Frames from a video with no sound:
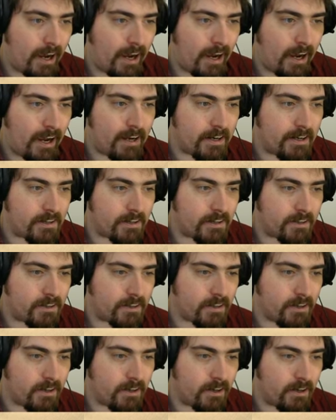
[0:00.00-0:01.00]
And
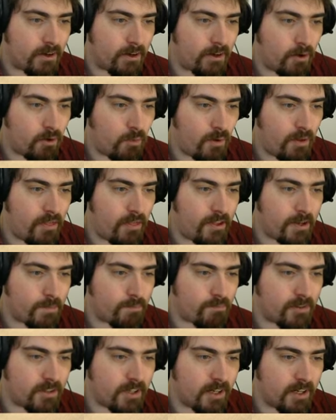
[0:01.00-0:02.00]
with this
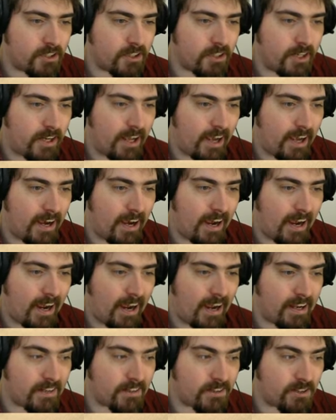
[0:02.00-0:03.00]
production here
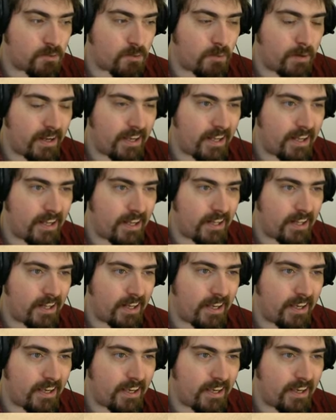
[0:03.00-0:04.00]
as
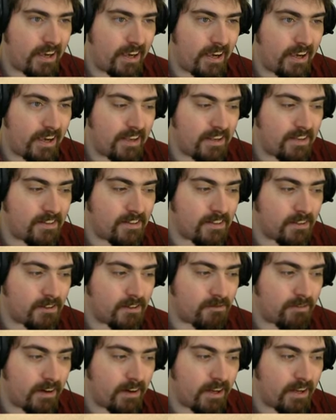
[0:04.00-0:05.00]
well, he is
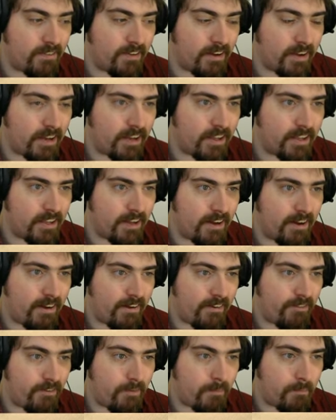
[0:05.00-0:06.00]
driving
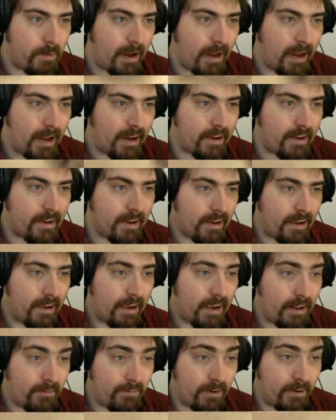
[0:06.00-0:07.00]
Yerf back.
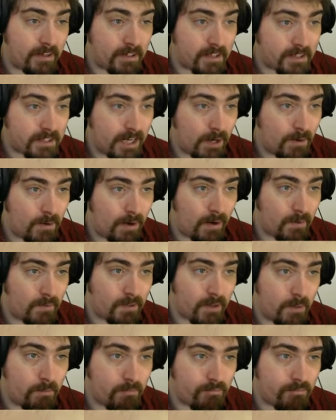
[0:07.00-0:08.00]
In fact, he's now
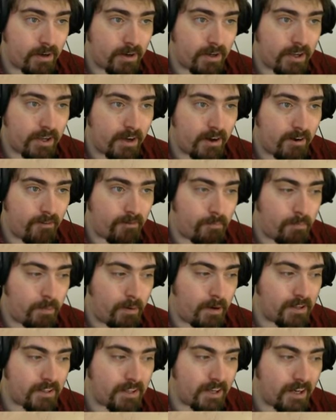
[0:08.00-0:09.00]
outnumbering Yerf,
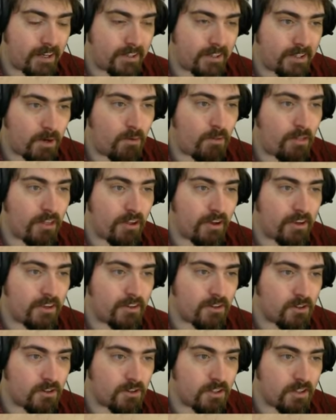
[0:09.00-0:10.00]
but I don't think
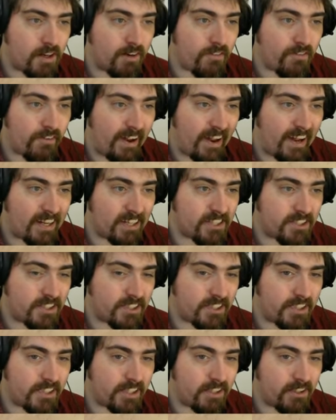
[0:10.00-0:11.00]
he's got enough
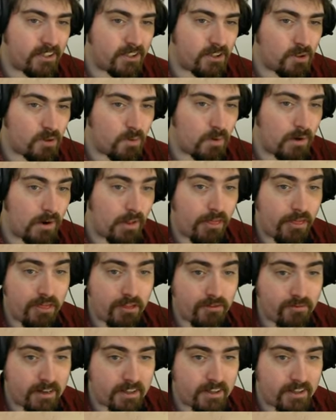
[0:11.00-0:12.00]
actually to
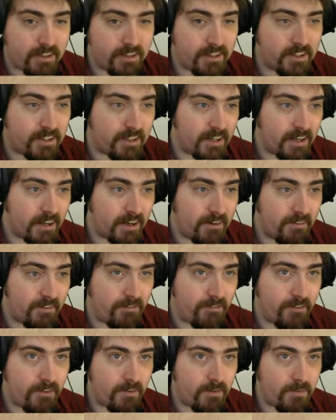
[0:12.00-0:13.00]
threaten Yerf.